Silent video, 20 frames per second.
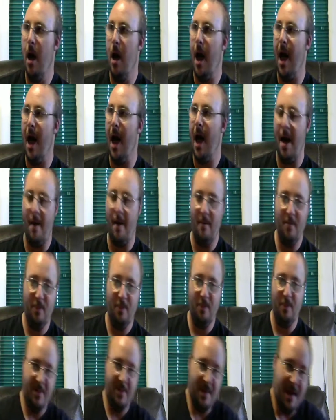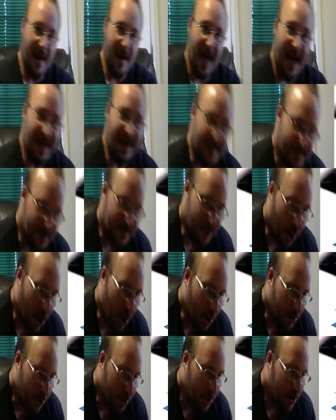I
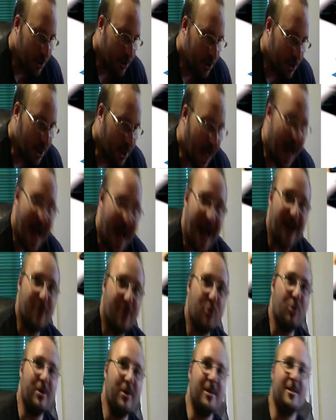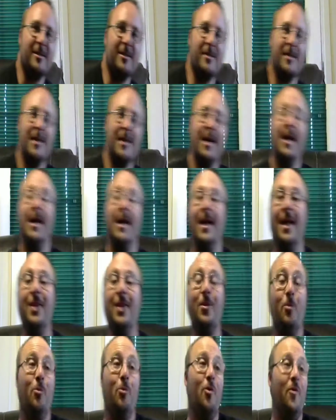saw the actress in
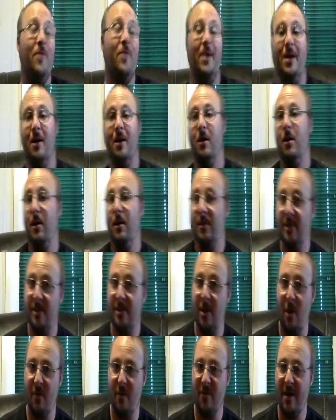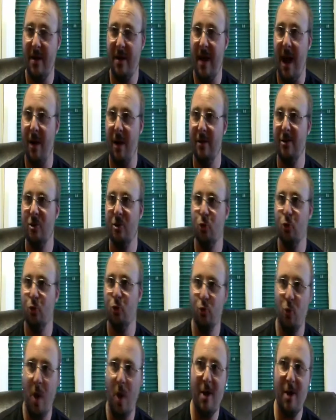the movie itself, and I was
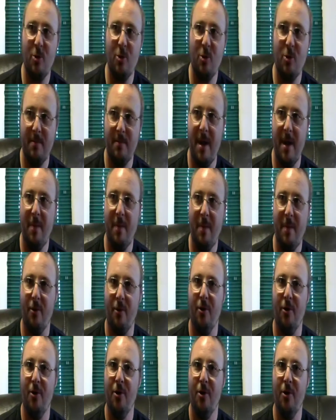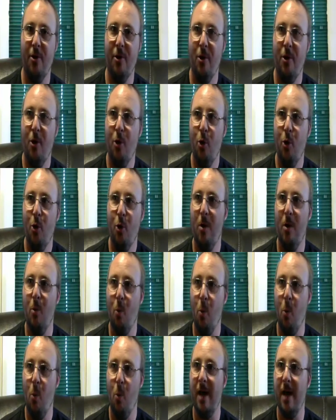trying to remember who it
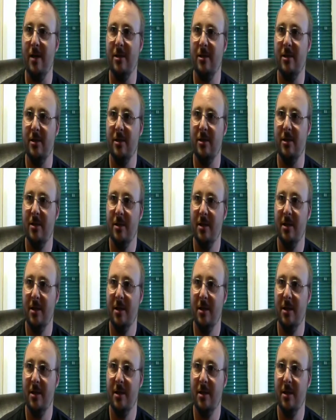was.